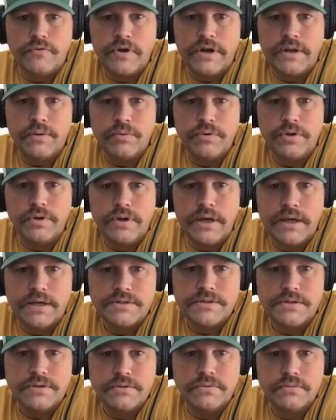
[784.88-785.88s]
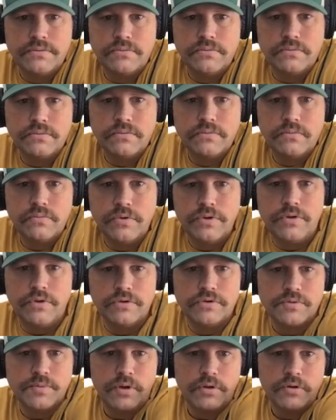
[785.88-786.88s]
what do you guys do with your
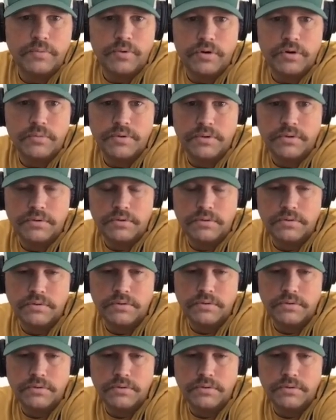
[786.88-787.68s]
small department?